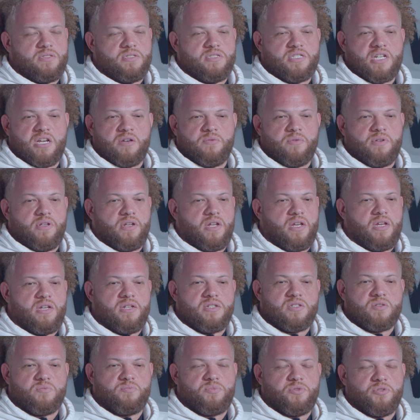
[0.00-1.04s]
Jay Renee
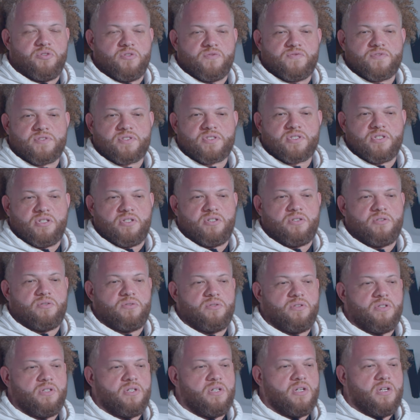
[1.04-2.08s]
is a beautiful
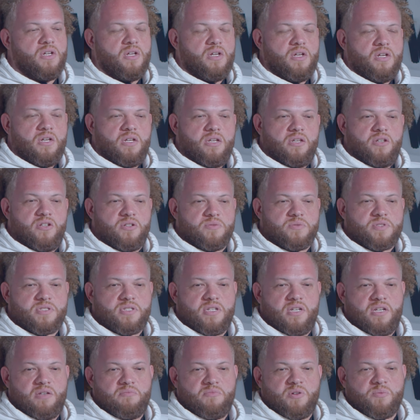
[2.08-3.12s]
soul. You know what I'm
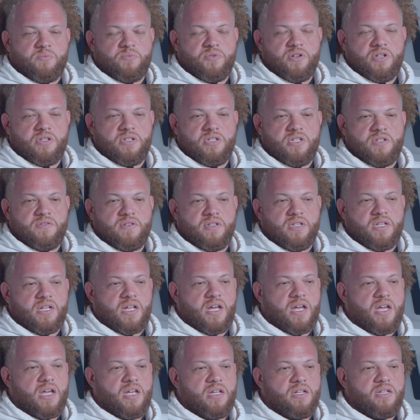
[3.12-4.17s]
saying? My brother of the
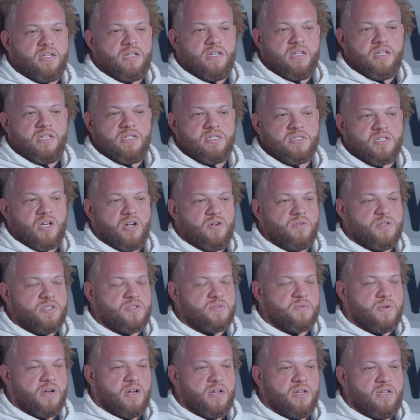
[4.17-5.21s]
light, he's
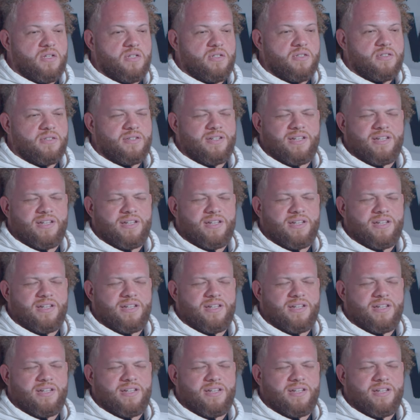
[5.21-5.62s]
always right.